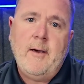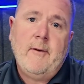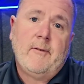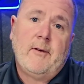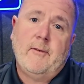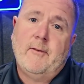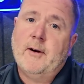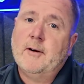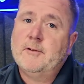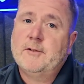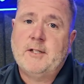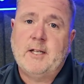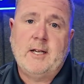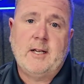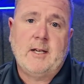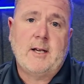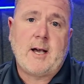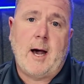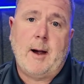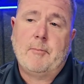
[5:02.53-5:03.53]
If you've ever
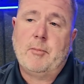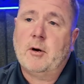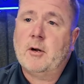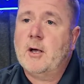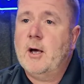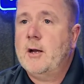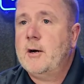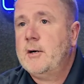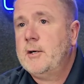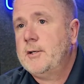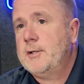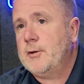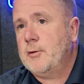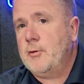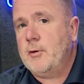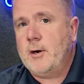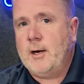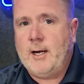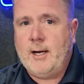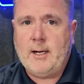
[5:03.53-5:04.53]
seen copper gutters
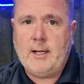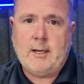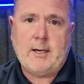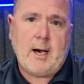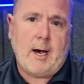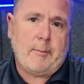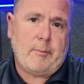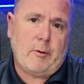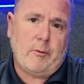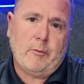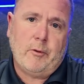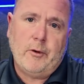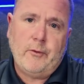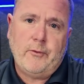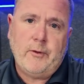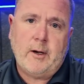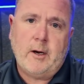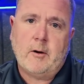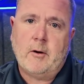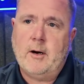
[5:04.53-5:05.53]
or any copper
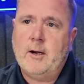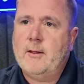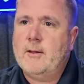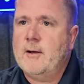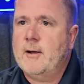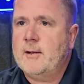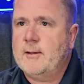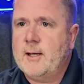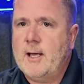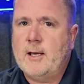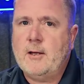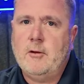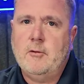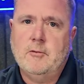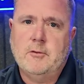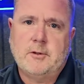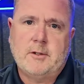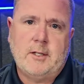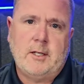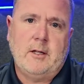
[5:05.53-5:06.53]
roofing or anything like that, you
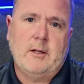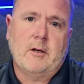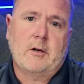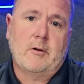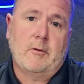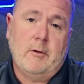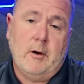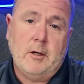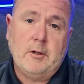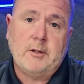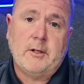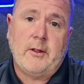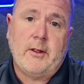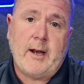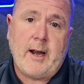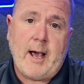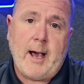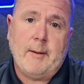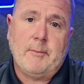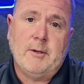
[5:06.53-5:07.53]
will see the corrosion
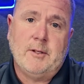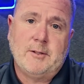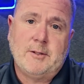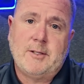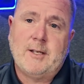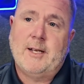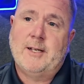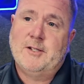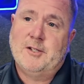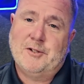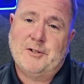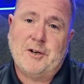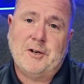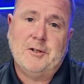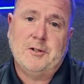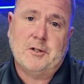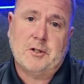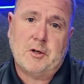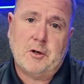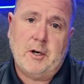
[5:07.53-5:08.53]
that happens as it
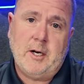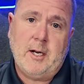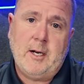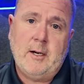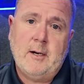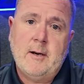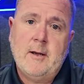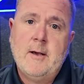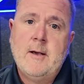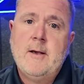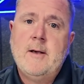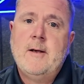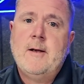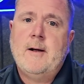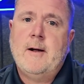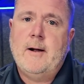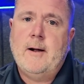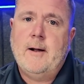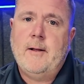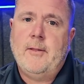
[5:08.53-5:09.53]
turns green.
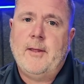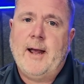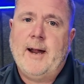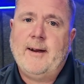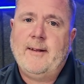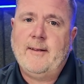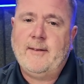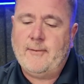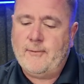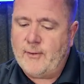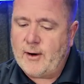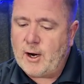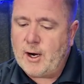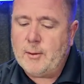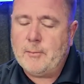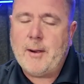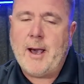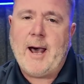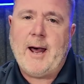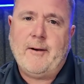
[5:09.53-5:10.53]
That is
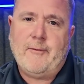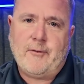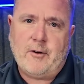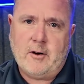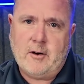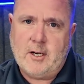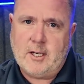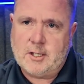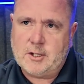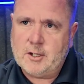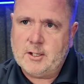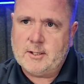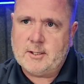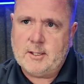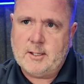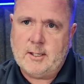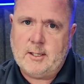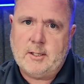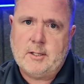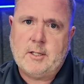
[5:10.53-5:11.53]
very bad for electricity.